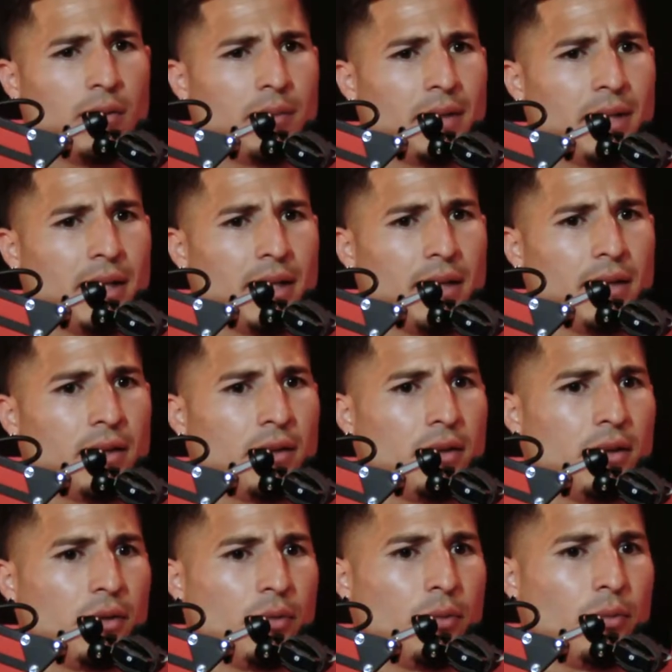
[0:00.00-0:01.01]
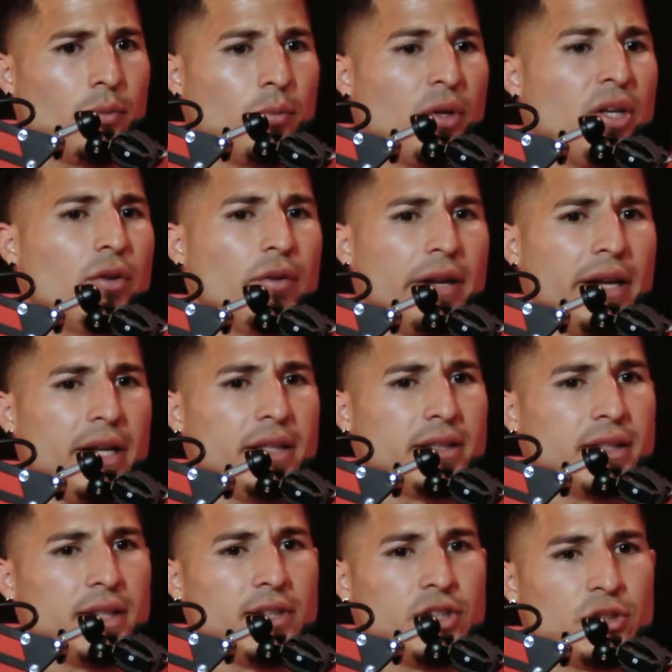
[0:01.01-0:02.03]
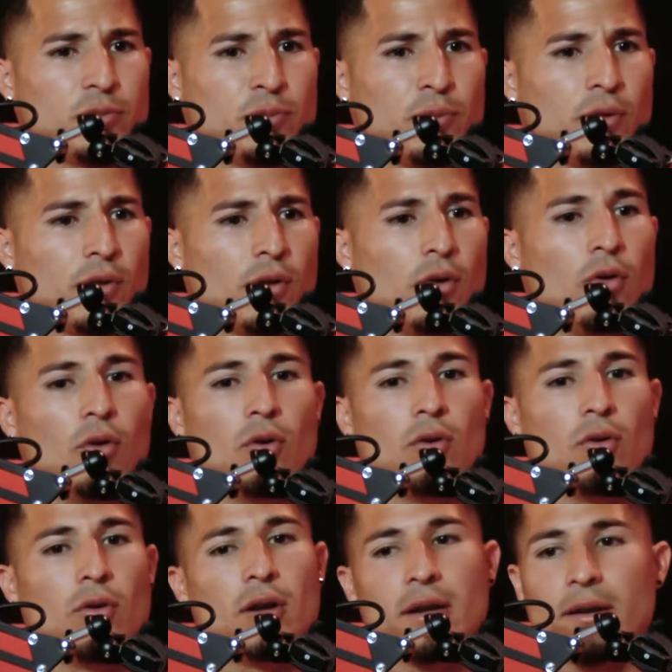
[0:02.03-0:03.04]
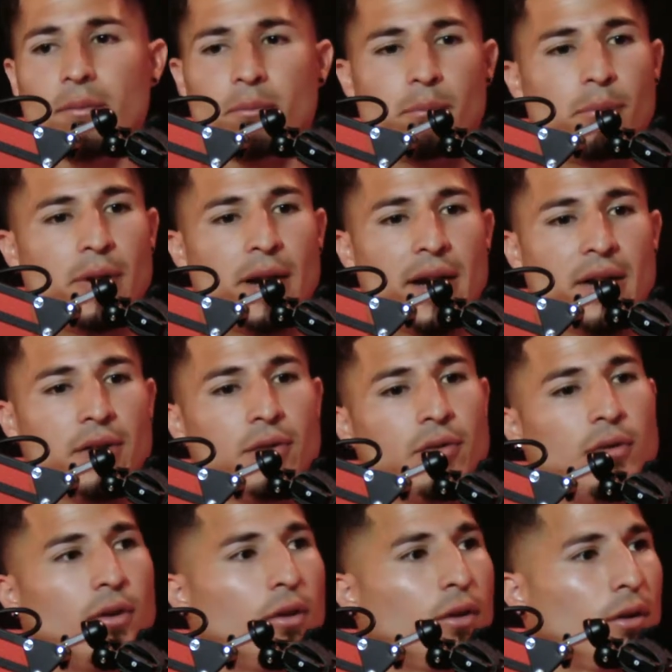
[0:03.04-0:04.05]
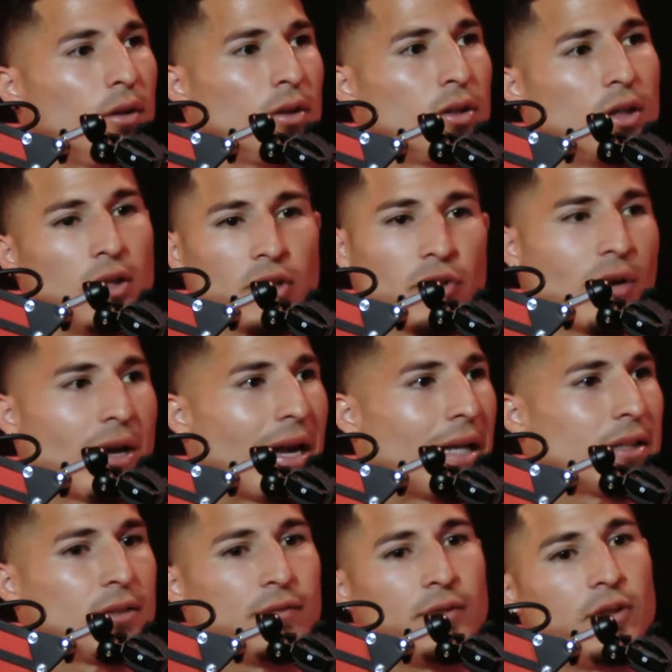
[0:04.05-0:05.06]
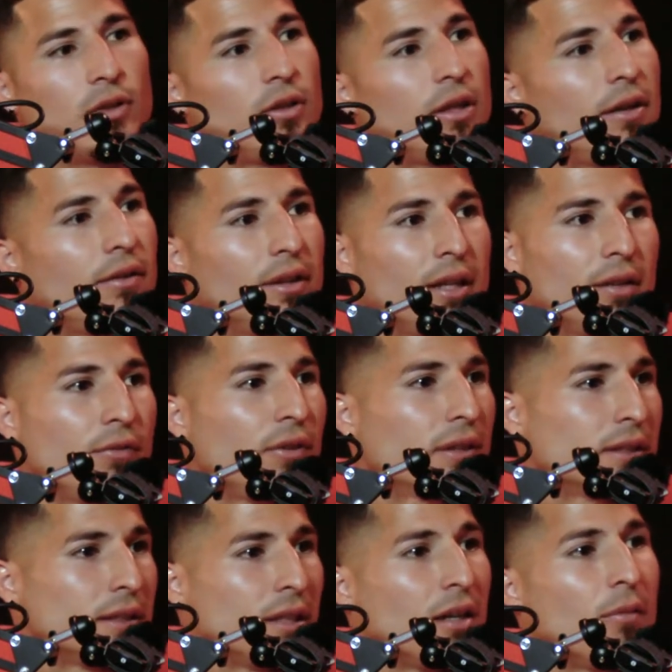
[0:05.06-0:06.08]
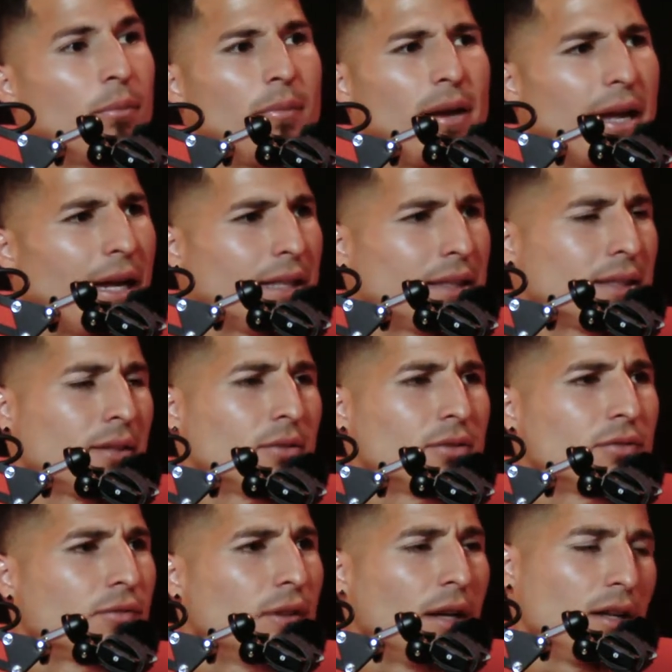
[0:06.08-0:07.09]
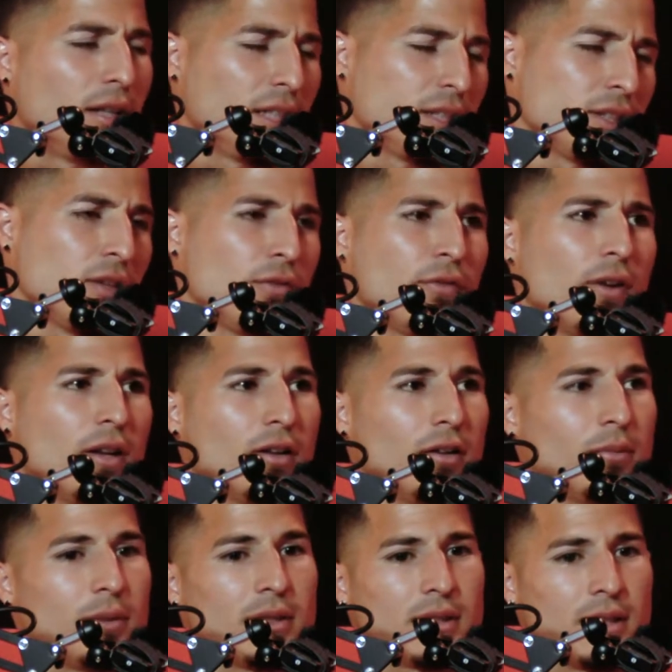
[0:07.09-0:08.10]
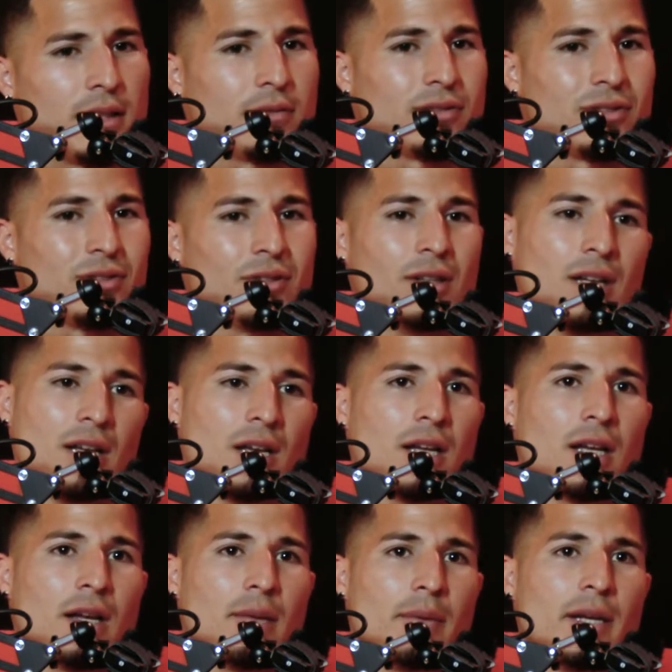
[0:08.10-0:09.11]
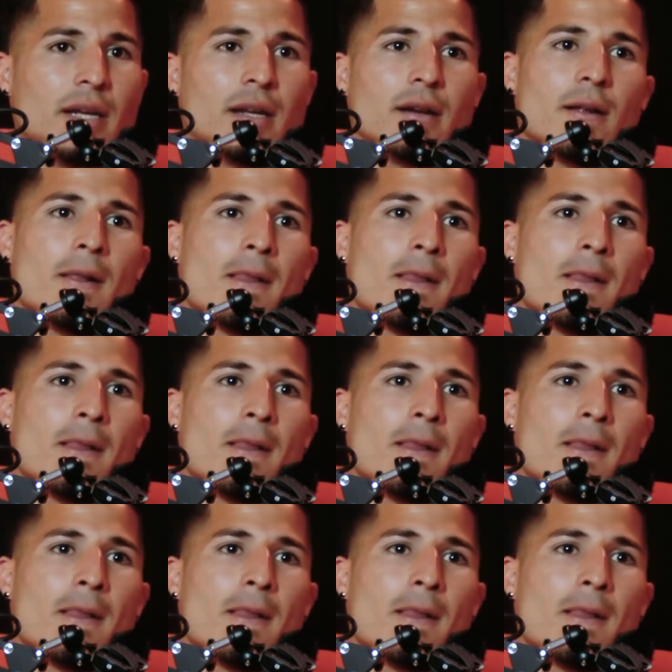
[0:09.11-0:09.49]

but the Reno Ace, they just put a whole like brand new grass field and everything. They fixed it up nice. I still follow them and stuff. So, I mean,